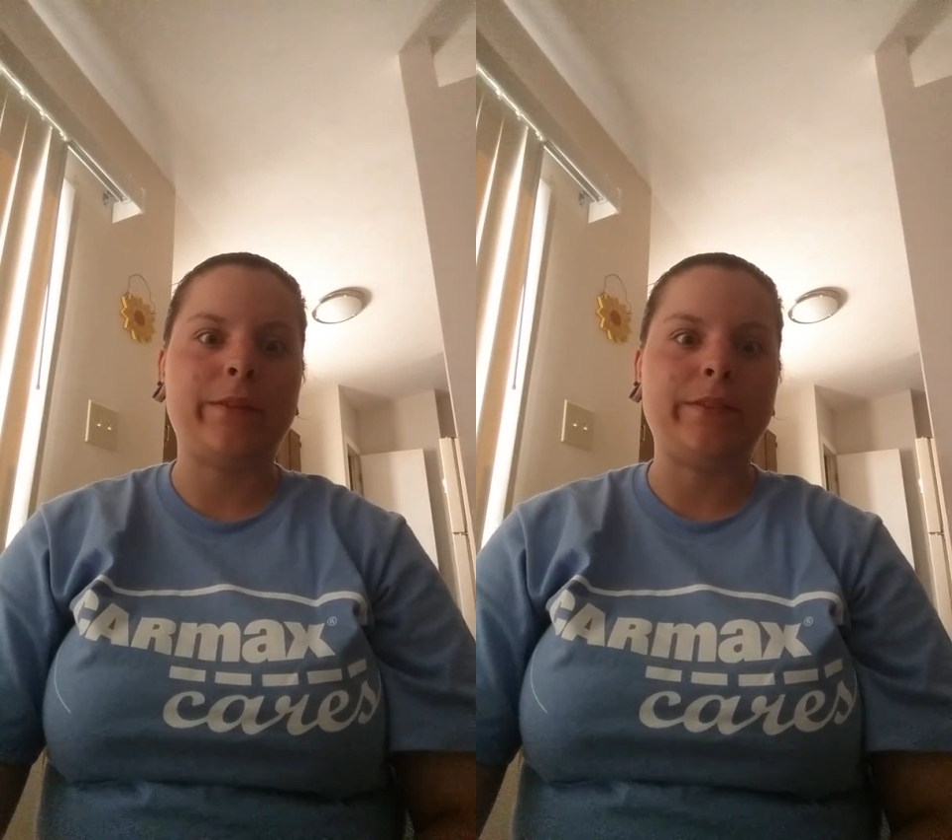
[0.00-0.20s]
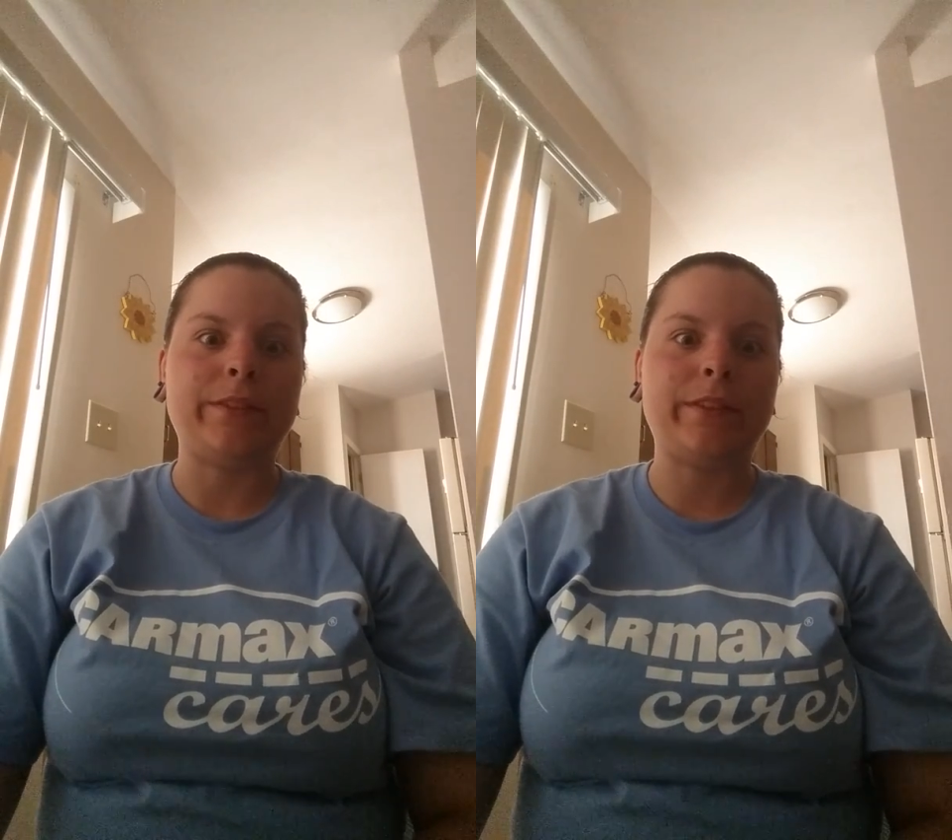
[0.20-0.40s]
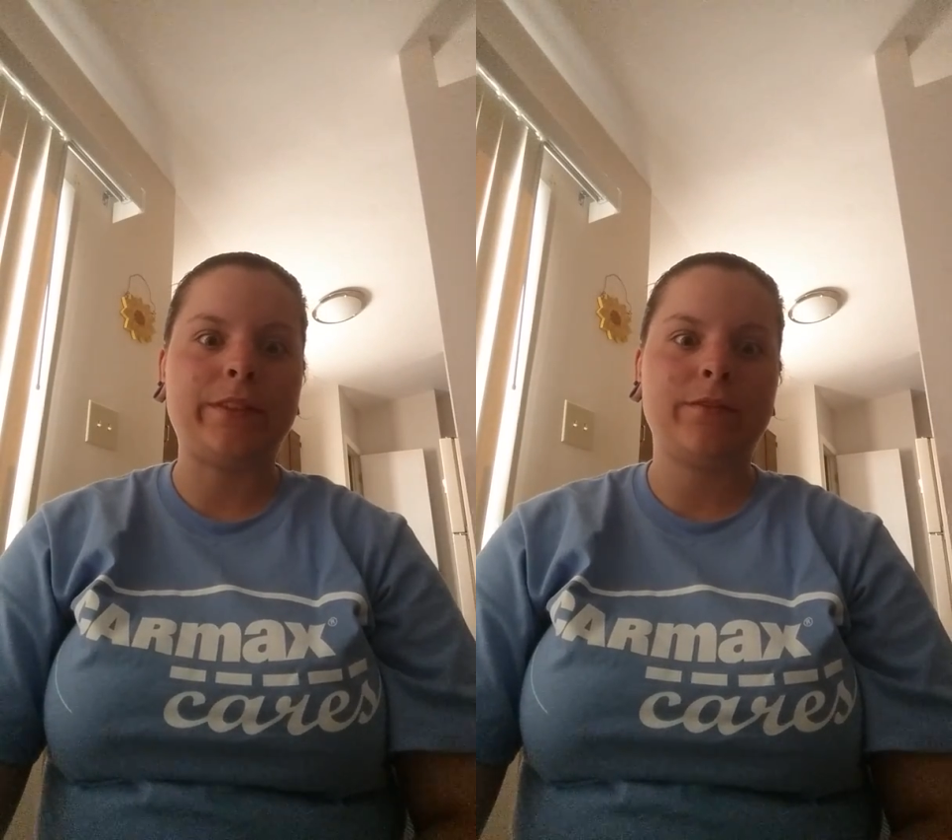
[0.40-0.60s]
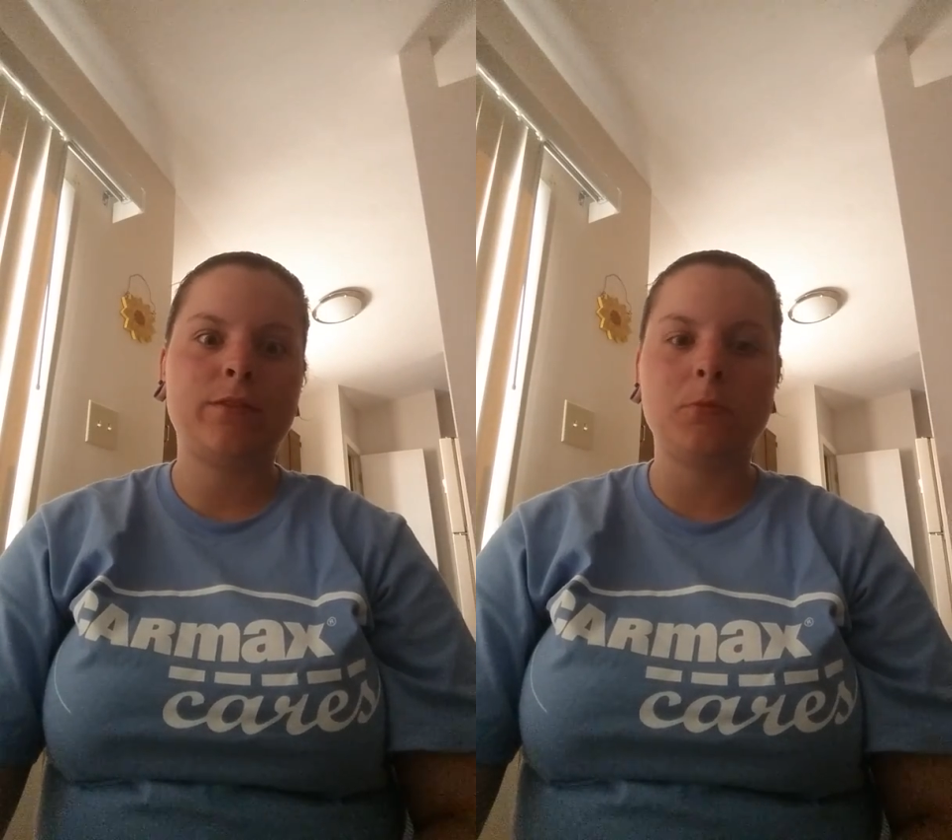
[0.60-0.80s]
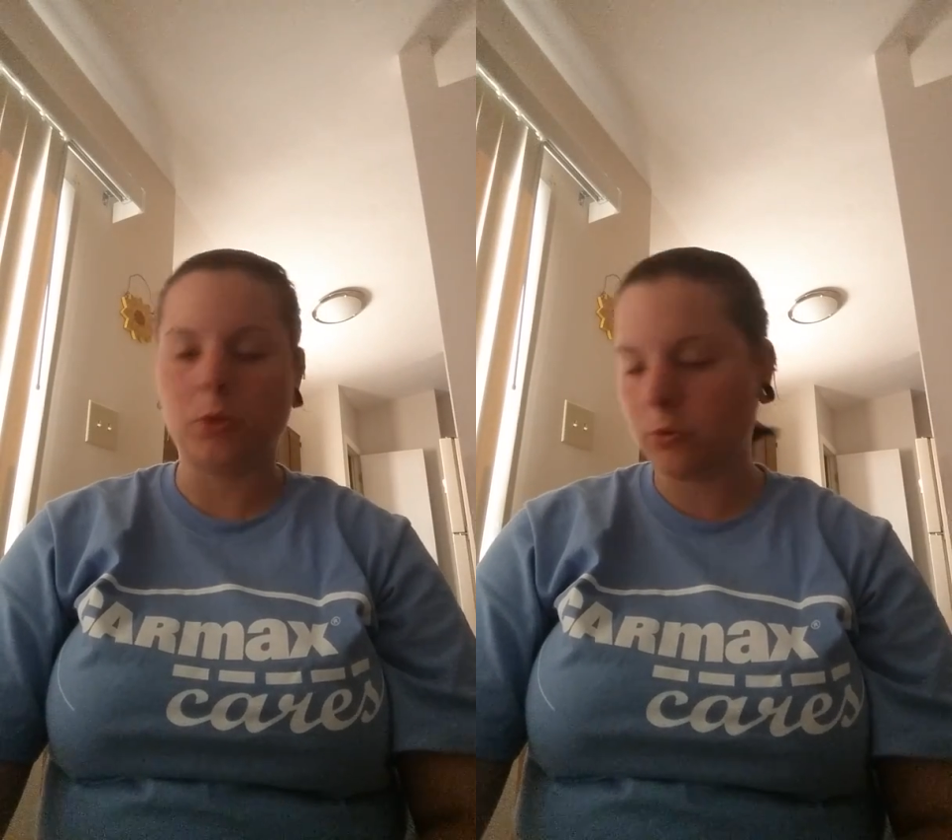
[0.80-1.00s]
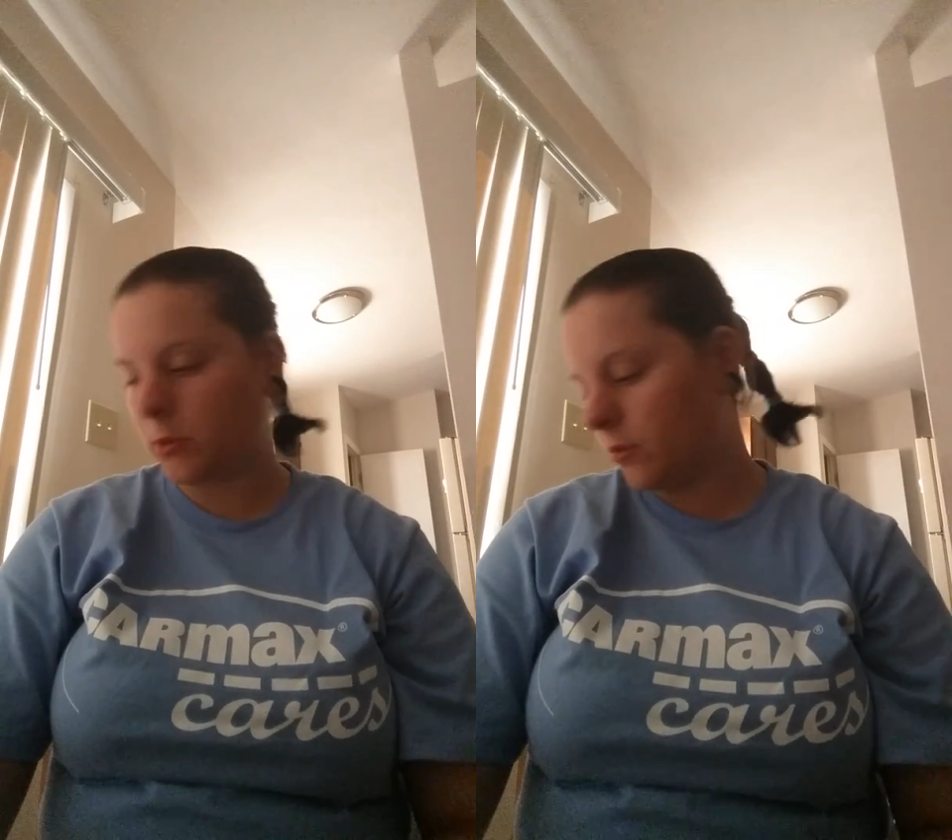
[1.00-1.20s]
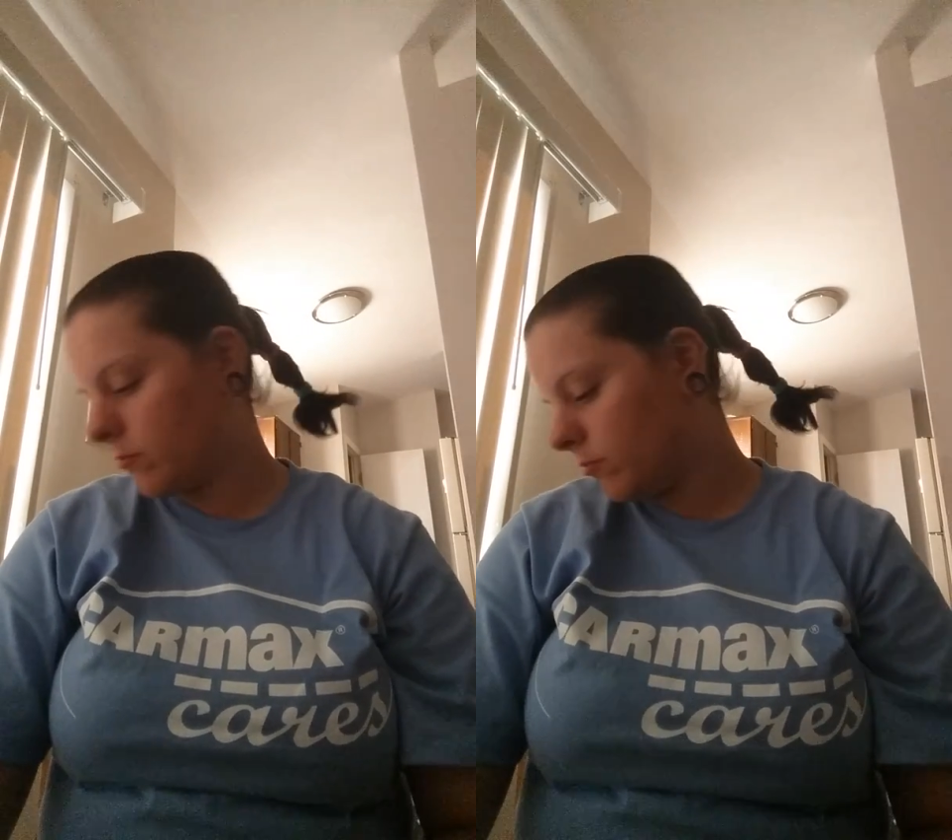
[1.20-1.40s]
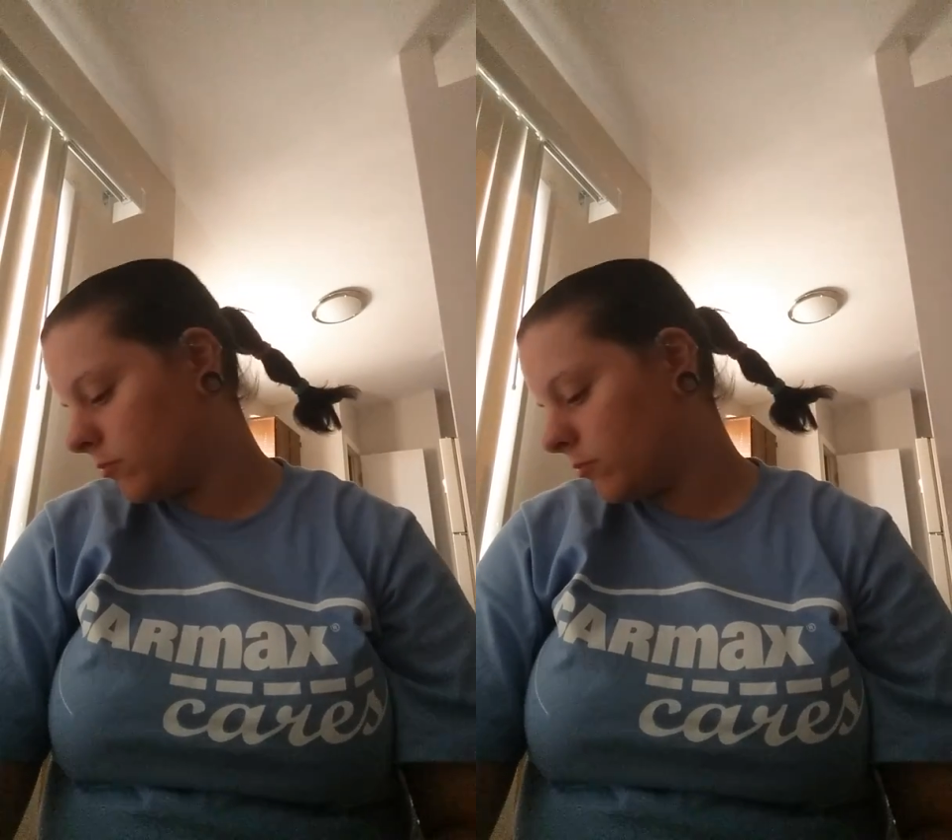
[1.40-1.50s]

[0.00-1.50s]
animals for the most part,